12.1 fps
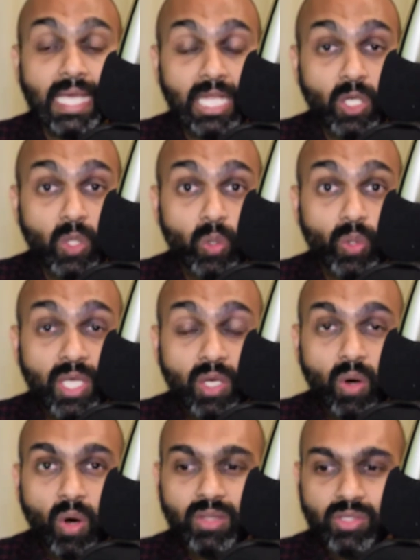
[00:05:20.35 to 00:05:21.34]
including
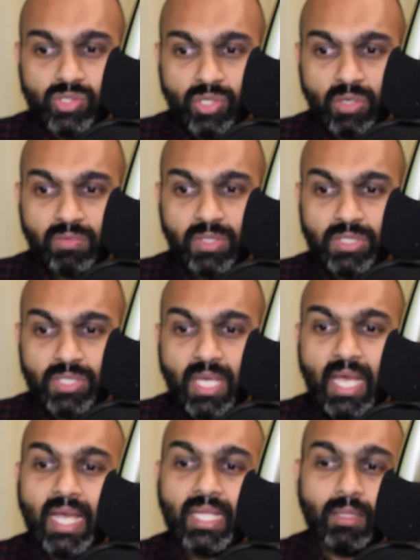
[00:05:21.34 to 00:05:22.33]
all the servers
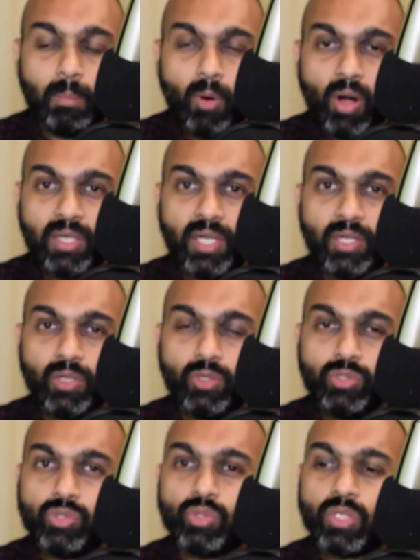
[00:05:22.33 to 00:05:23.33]
the botnet
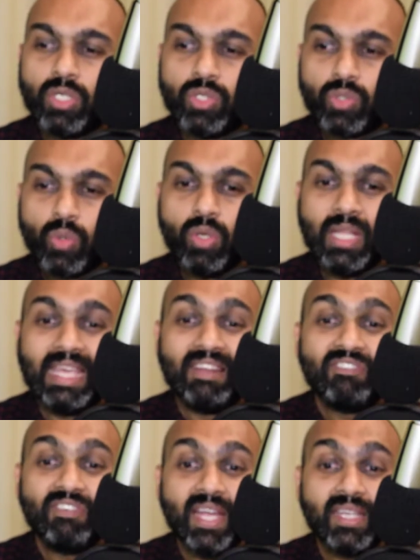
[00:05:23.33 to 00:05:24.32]
used to control
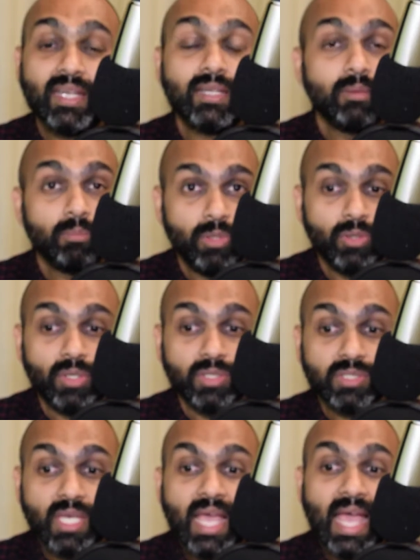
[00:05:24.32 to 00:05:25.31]
infected
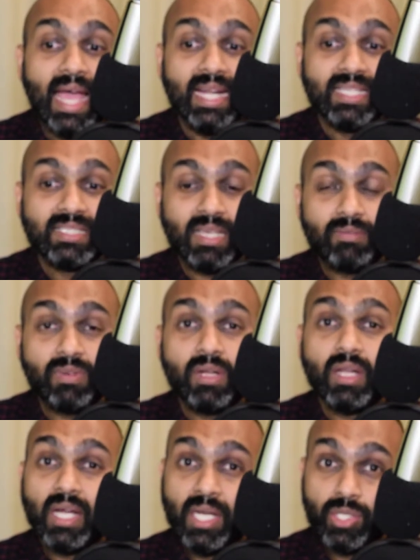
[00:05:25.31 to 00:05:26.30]
computers and
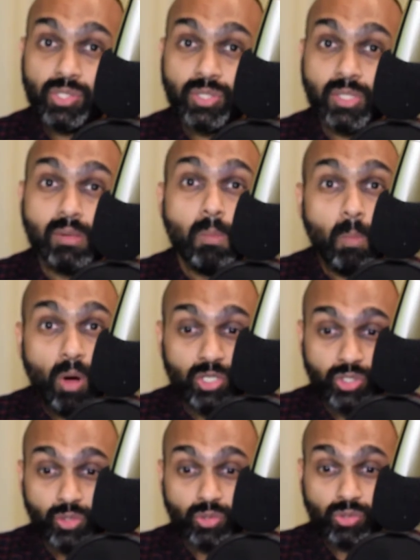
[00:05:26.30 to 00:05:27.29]
several additional
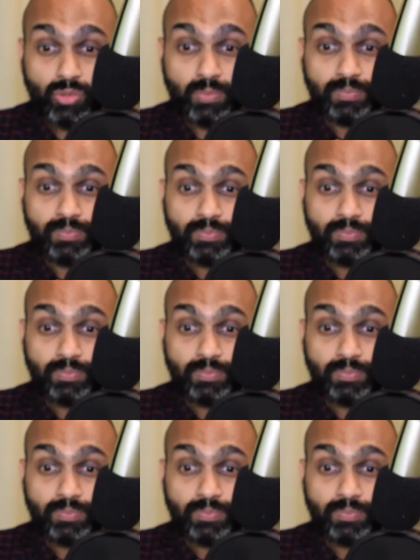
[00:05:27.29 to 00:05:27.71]
modules.